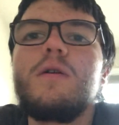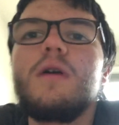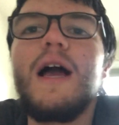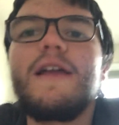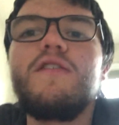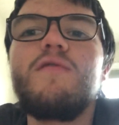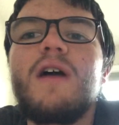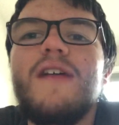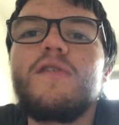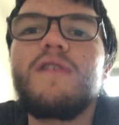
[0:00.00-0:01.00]
I can do
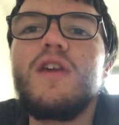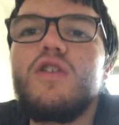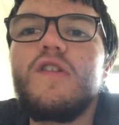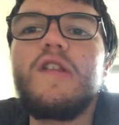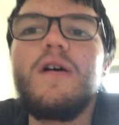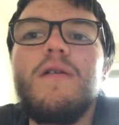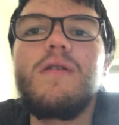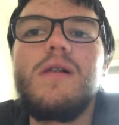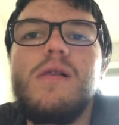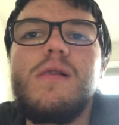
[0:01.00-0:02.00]
consultations though.
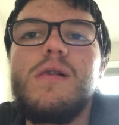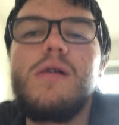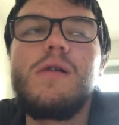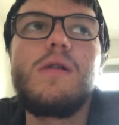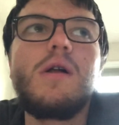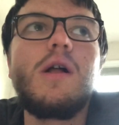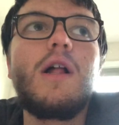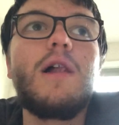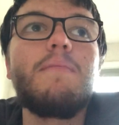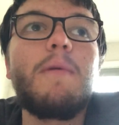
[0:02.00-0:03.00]

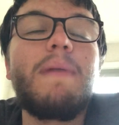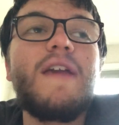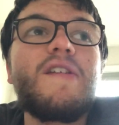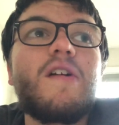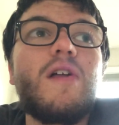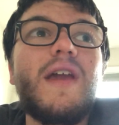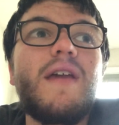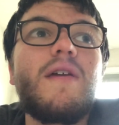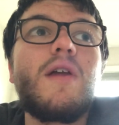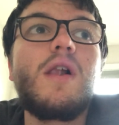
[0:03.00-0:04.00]
But
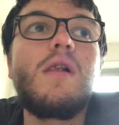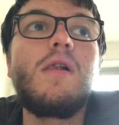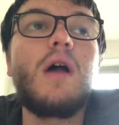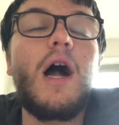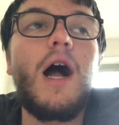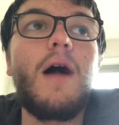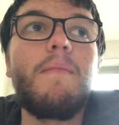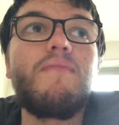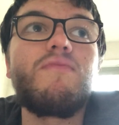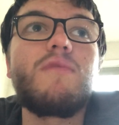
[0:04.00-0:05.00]
basically, I
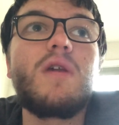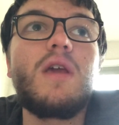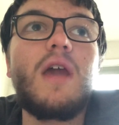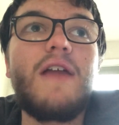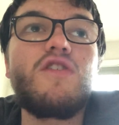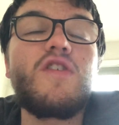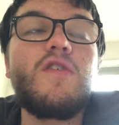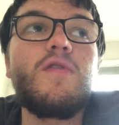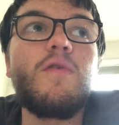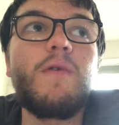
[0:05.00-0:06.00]
just
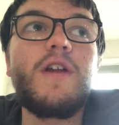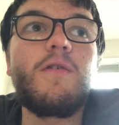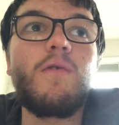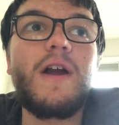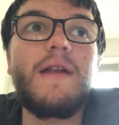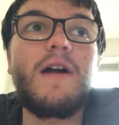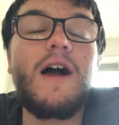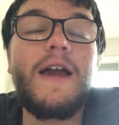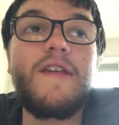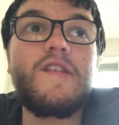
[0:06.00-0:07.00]
use the read or write
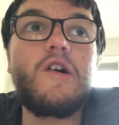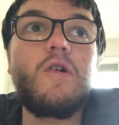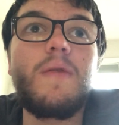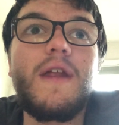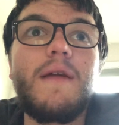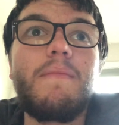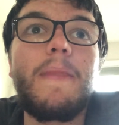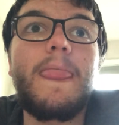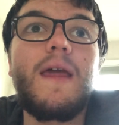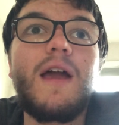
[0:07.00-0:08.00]
ISO, and then
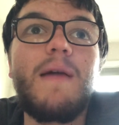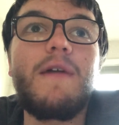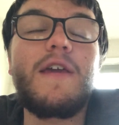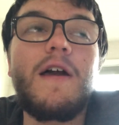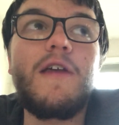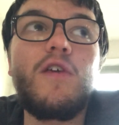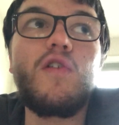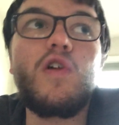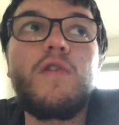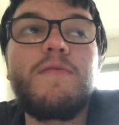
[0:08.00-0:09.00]
I use a
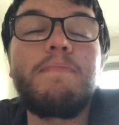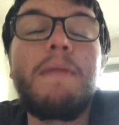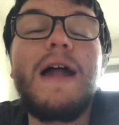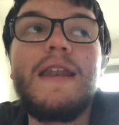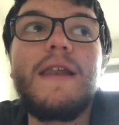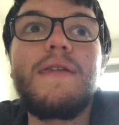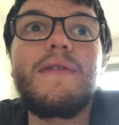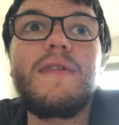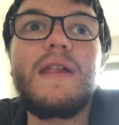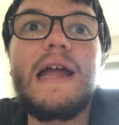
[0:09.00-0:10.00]
little button
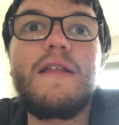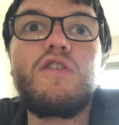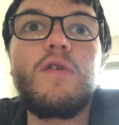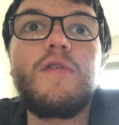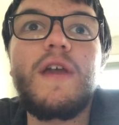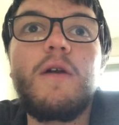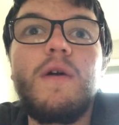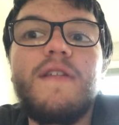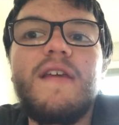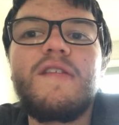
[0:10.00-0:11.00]
that shows like
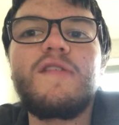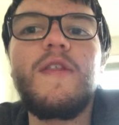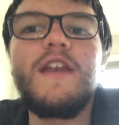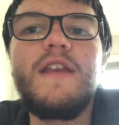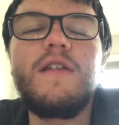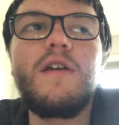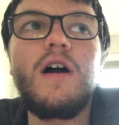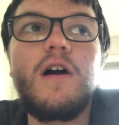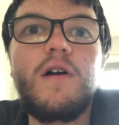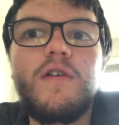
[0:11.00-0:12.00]
going disk to the
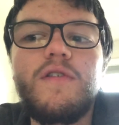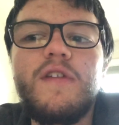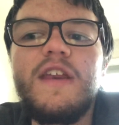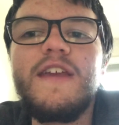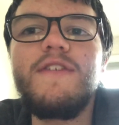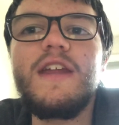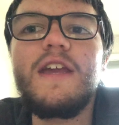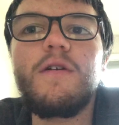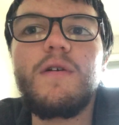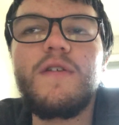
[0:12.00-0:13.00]

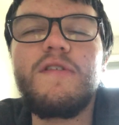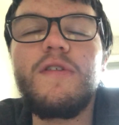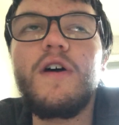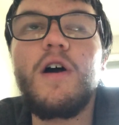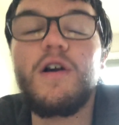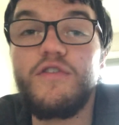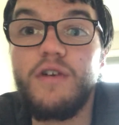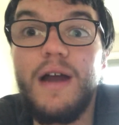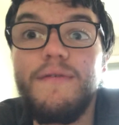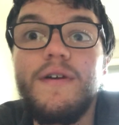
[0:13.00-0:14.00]
DVD or to the hard
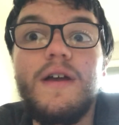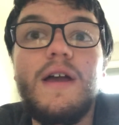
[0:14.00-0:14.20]
drive.